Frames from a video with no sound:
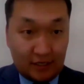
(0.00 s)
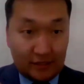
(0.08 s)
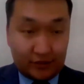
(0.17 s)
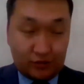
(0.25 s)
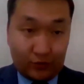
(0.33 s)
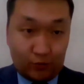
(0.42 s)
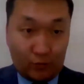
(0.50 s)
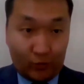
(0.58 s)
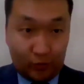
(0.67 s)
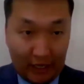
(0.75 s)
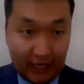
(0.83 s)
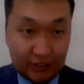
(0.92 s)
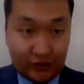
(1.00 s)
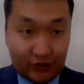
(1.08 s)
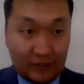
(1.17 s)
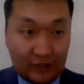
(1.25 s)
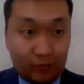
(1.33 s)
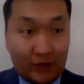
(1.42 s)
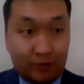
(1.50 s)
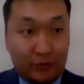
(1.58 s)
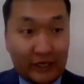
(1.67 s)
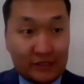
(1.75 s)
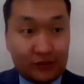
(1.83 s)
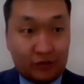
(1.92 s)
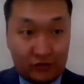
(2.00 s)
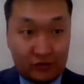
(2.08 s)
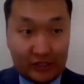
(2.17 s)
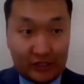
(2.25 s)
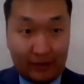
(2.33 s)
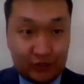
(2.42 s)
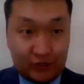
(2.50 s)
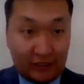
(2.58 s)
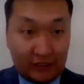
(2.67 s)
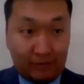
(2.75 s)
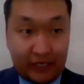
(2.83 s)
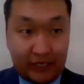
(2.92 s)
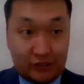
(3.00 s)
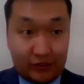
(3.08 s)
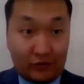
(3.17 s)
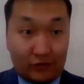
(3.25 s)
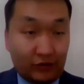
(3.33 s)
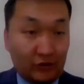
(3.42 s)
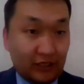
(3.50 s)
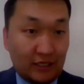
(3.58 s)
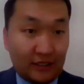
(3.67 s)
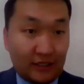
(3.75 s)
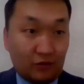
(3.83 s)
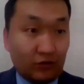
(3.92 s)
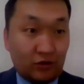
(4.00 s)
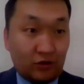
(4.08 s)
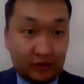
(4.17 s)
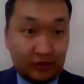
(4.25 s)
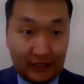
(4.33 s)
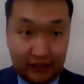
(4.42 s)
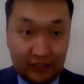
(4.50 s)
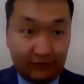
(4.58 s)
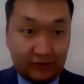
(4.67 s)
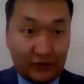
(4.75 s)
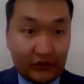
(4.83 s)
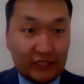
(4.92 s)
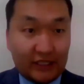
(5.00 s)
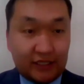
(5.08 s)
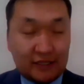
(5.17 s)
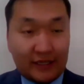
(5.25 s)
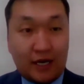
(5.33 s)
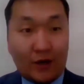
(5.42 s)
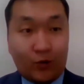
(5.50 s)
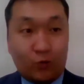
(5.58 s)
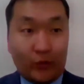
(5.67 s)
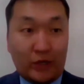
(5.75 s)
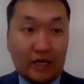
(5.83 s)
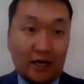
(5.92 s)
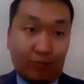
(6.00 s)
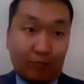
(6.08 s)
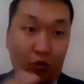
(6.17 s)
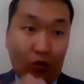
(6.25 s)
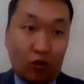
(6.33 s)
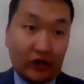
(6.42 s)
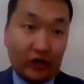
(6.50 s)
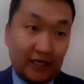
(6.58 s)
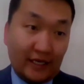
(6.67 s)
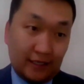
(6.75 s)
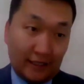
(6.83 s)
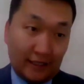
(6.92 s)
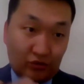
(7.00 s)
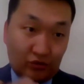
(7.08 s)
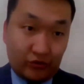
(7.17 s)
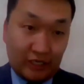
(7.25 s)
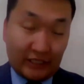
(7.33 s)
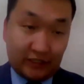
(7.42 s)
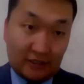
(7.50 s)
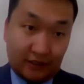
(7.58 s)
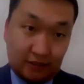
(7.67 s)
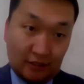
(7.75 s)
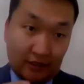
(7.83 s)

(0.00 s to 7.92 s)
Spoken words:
So actually, we base it on subject-based content or delivery. Now we are more integrated